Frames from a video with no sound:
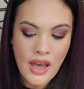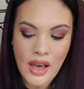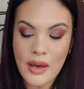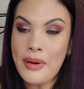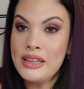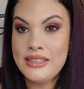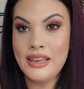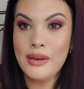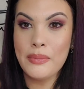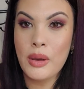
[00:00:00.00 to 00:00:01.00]
I
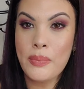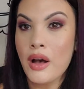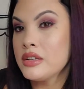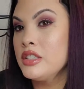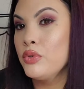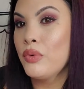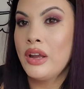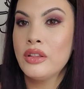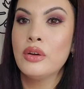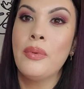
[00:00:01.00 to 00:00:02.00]
did get my boxy
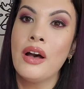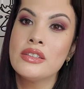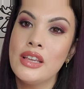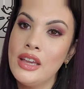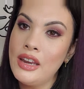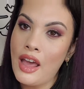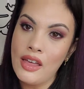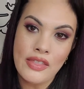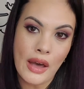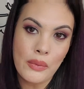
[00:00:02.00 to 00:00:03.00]
regular box in,
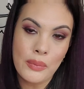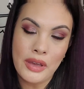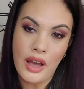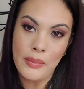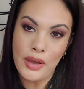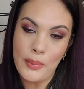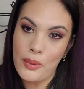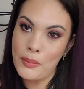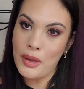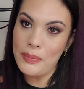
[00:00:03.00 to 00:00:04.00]
and that will be coming up
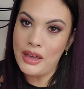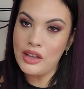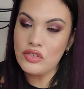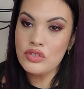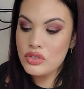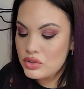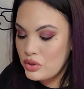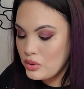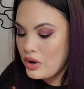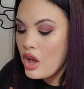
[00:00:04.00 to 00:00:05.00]
on my page
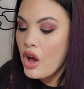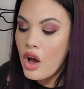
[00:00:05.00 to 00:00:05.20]
soon.